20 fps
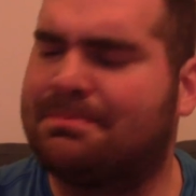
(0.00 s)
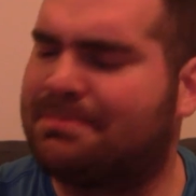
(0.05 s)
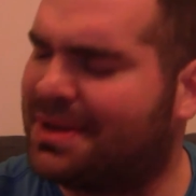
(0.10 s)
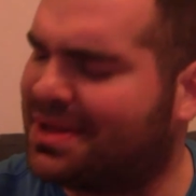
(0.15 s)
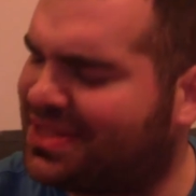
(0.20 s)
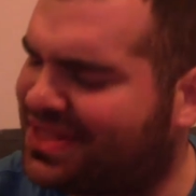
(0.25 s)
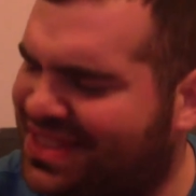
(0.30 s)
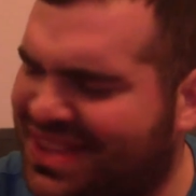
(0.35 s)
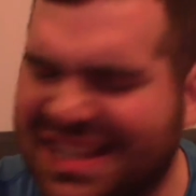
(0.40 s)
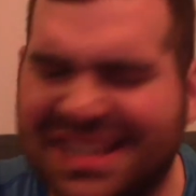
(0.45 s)

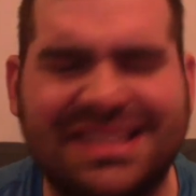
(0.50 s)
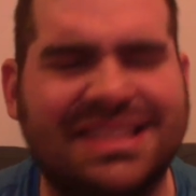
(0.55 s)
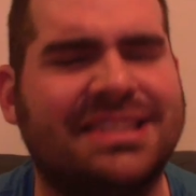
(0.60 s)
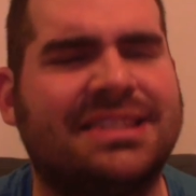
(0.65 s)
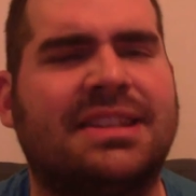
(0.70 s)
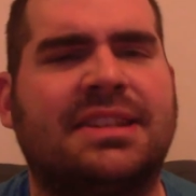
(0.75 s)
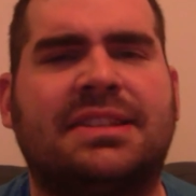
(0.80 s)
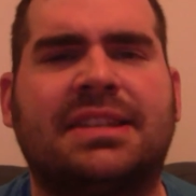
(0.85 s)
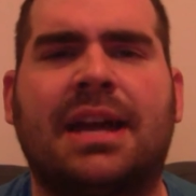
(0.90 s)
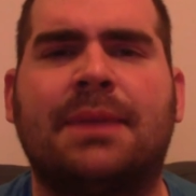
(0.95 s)
But this
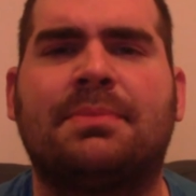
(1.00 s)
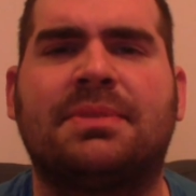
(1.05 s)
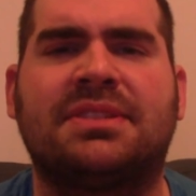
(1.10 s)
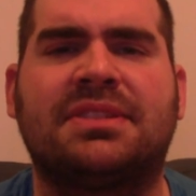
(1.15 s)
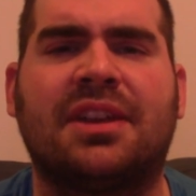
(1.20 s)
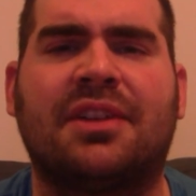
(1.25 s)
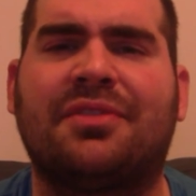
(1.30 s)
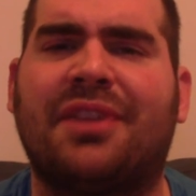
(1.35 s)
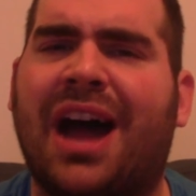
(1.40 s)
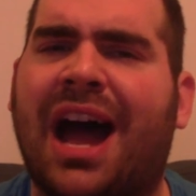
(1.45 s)
is the type of
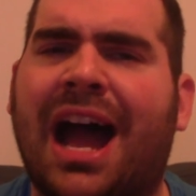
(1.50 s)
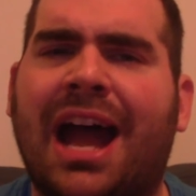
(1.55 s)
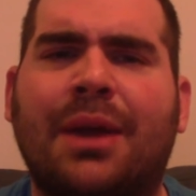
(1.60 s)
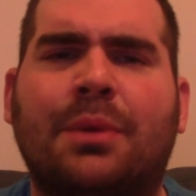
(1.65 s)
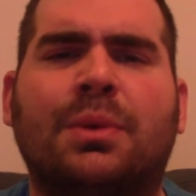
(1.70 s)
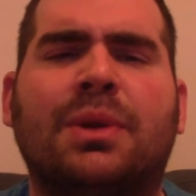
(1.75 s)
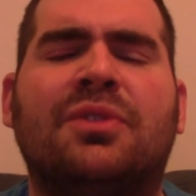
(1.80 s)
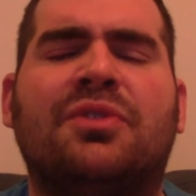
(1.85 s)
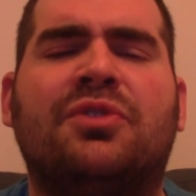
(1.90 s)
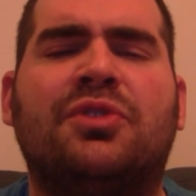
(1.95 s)
stuff I
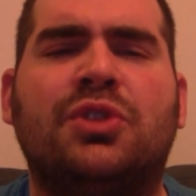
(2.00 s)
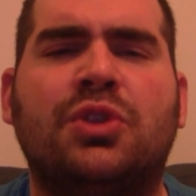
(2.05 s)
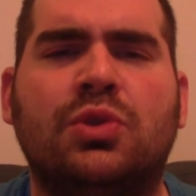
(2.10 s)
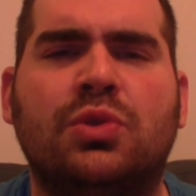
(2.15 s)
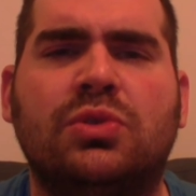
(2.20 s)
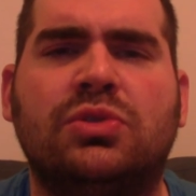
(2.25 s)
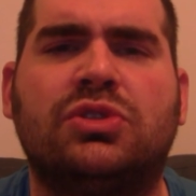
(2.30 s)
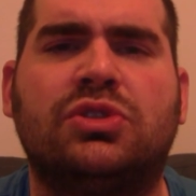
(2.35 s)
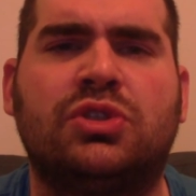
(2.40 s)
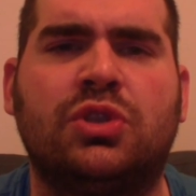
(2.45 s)

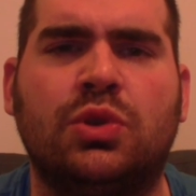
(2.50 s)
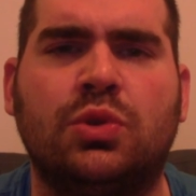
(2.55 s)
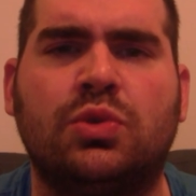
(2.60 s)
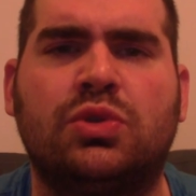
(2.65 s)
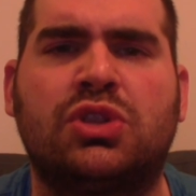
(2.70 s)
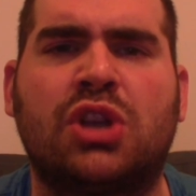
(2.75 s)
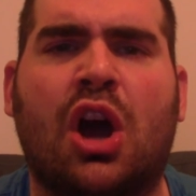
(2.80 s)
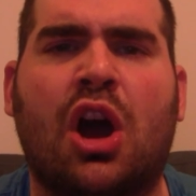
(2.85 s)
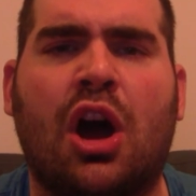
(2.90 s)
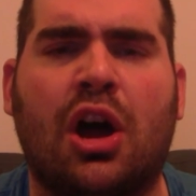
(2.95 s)
refuse to
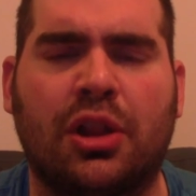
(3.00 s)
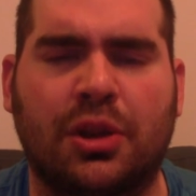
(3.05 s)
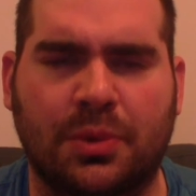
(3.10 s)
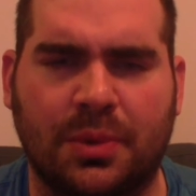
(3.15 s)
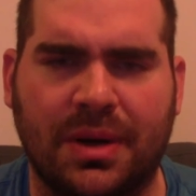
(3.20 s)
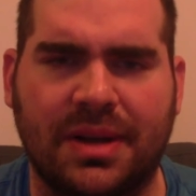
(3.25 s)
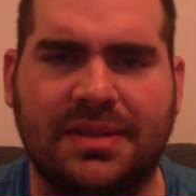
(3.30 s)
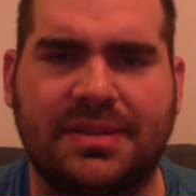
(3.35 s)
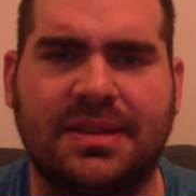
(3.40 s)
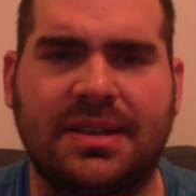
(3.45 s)

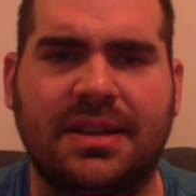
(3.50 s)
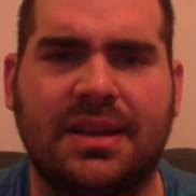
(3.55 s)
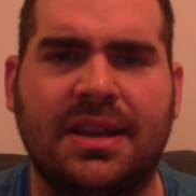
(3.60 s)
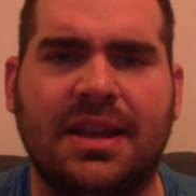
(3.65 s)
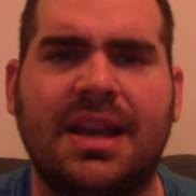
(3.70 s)
tolerate.